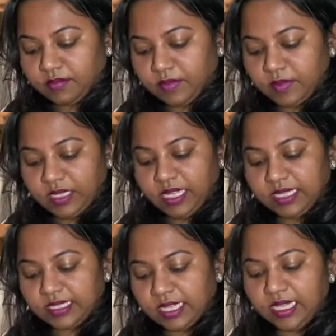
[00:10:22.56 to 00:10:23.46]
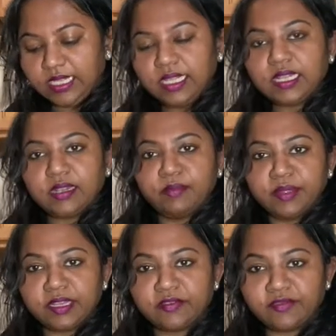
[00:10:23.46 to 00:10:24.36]
Needs a little
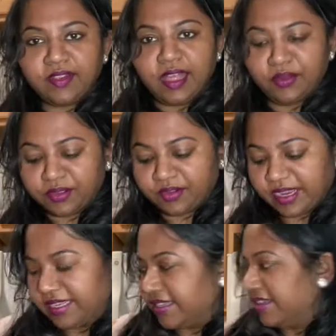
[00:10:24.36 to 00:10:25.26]
bit of flour right here in